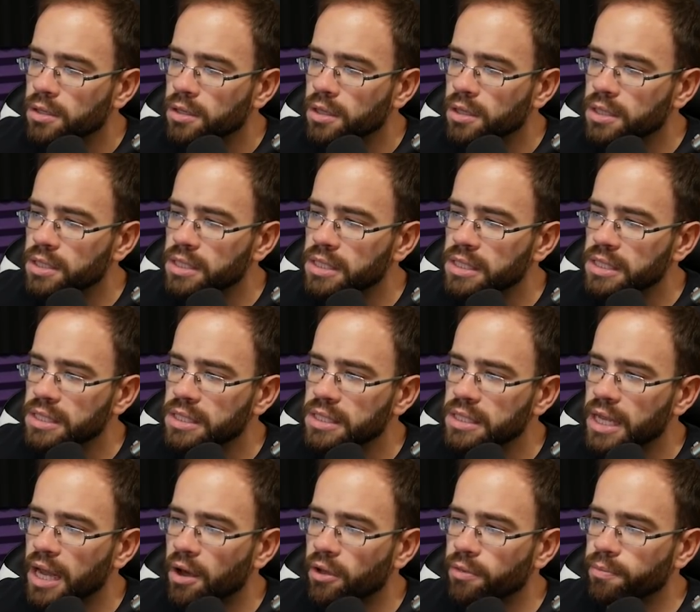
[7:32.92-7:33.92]
to the
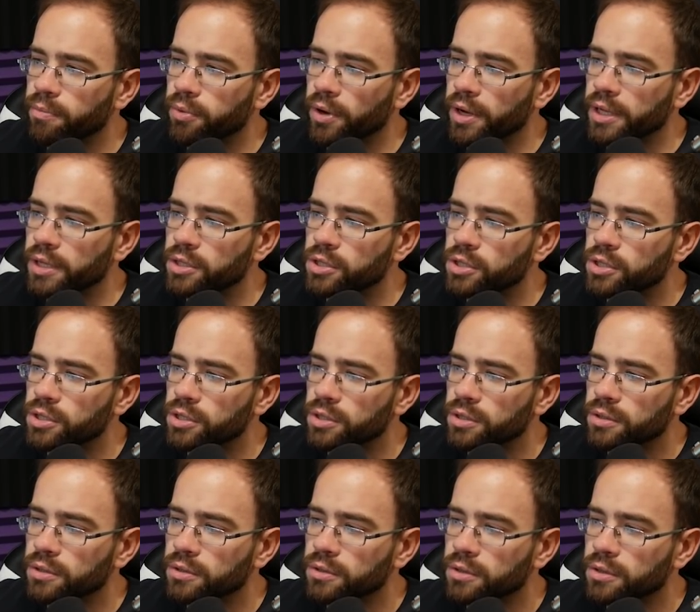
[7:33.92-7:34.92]
south bridge.